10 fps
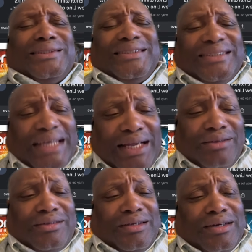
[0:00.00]

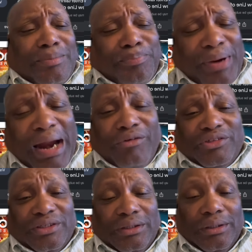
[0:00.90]
sales
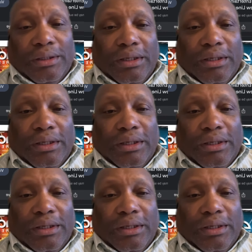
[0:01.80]
comparison